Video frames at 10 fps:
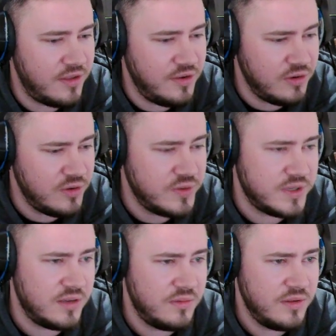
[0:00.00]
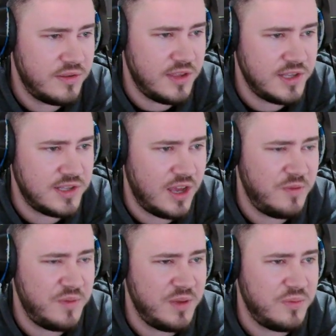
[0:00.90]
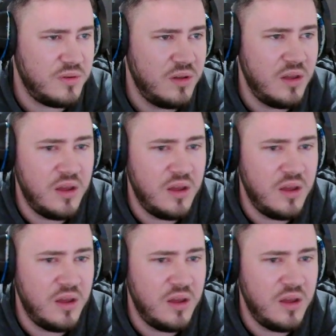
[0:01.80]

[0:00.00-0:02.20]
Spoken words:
then you're losing to these type of people,